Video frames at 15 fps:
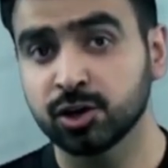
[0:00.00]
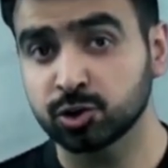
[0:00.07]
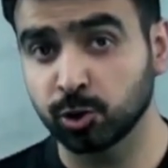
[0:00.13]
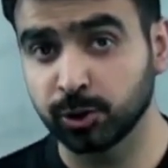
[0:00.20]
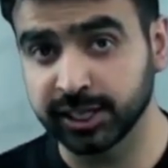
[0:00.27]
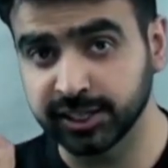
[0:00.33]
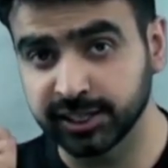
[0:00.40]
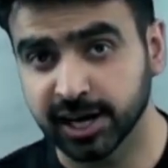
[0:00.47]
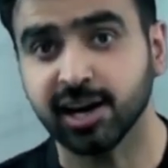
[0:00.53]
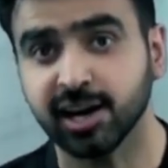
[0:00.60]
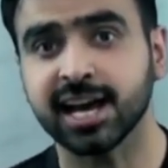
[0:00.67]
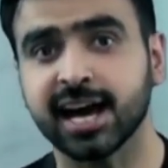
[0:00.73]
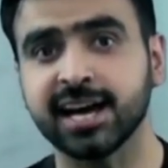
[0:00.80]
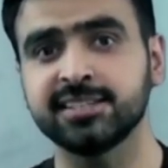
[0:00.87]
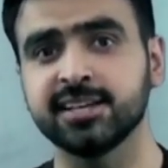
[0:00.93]
So he
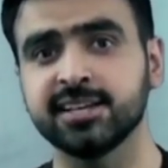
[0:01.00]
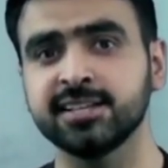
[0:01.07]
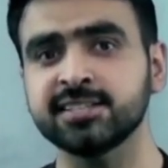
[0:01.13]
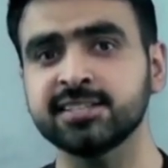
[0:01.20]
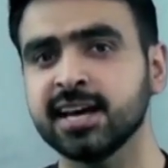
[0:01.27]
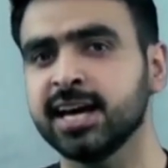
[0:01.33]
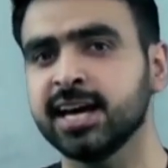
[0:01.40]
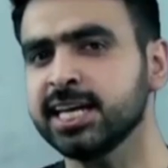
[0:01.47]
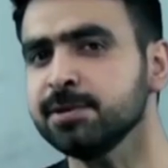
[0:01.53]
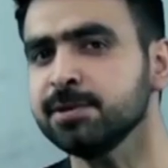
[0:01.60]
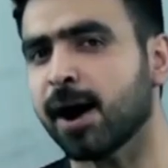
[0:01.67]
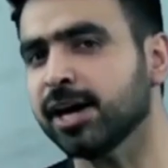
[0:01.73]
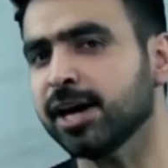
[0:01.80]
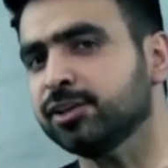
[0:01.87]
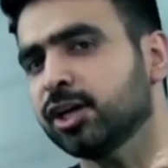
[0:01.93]
realizes he
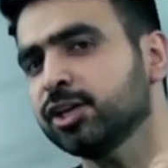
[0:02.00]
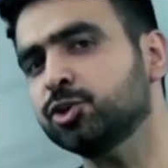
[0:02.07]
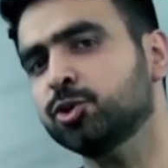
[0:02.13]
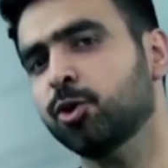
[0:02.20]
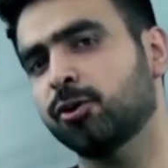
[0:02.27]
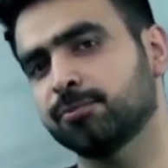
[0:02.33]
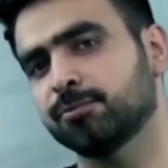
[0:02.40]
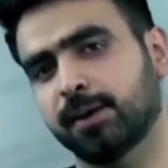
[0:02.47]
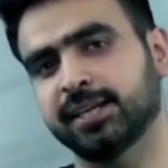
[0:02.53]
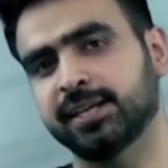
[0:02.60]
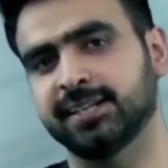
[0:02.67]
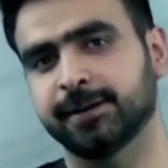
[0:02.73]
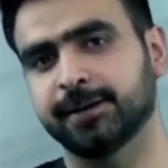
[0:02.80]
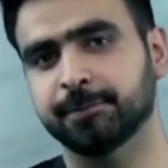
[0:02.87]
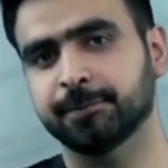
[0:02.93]
might run short of money.